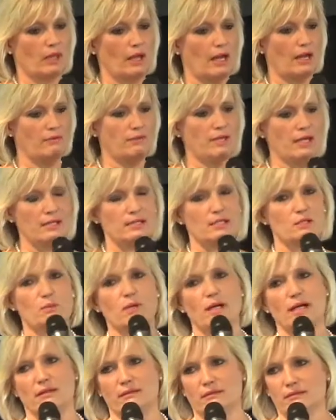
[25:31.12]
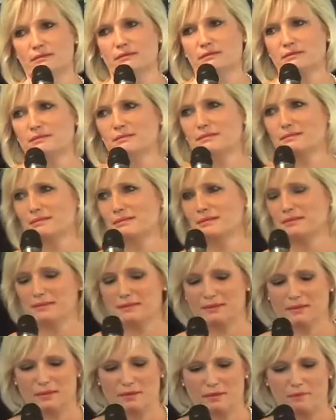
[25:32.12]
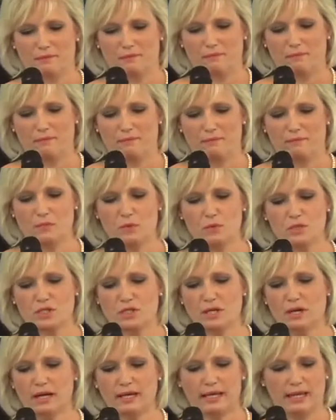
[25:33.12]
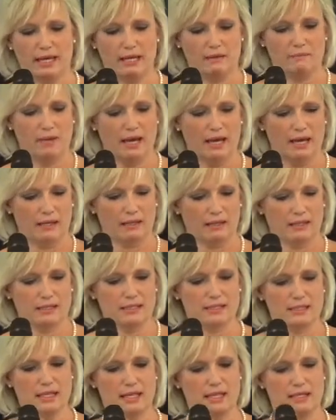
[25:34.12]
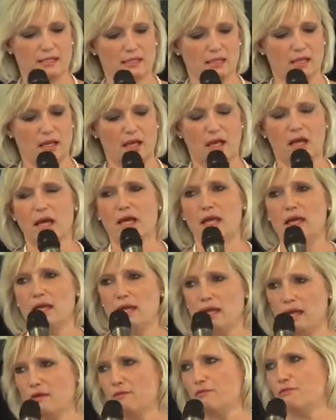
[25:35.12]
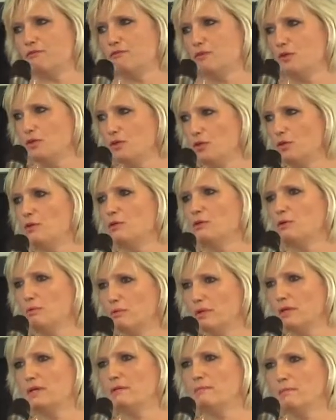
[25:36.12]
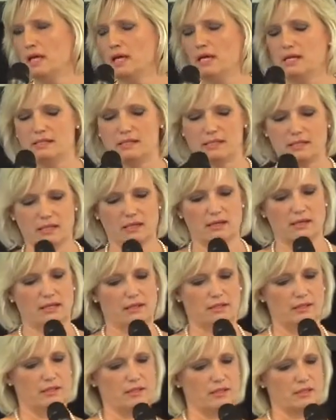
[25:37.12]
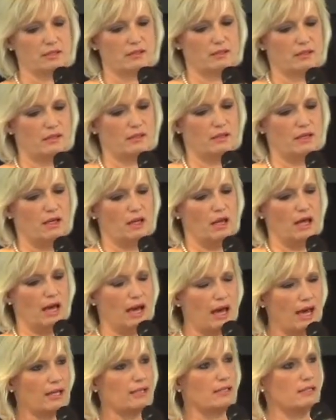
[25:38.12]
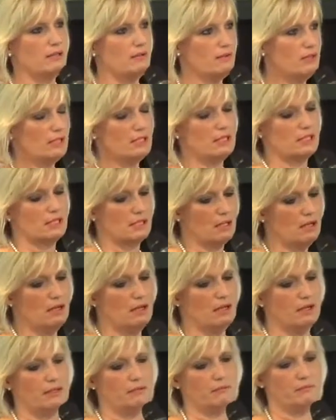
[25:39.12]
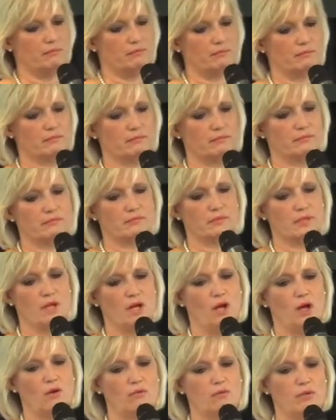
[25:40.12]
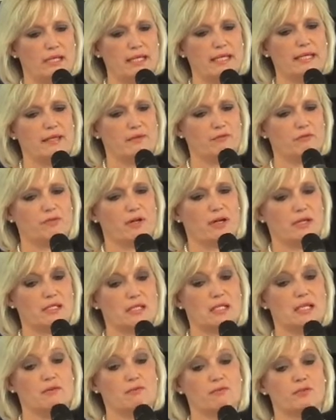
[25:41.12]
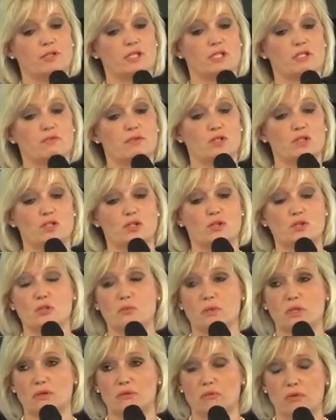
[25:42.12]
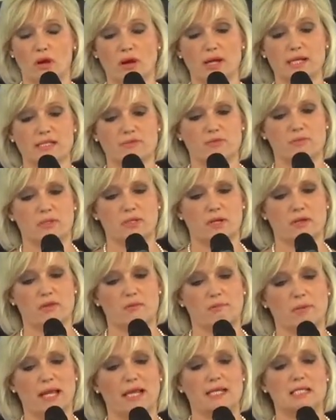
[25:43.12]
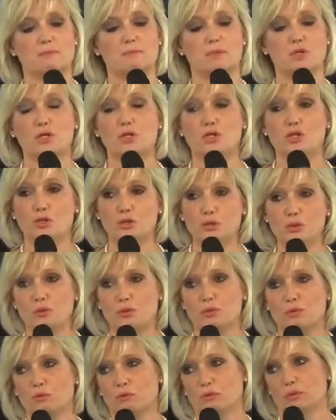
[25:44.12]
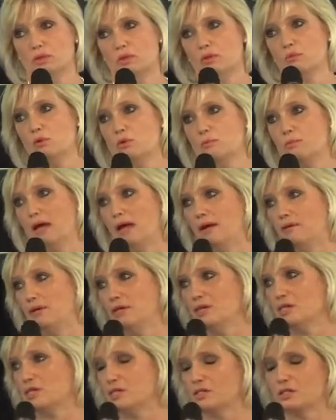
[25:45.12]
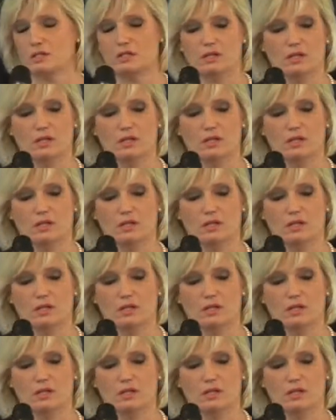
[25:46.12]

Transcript: And that's when Mordecai came back and said, if you remain silent at this time, relief and deliverance for the Jews will arise from another place, but you will perish.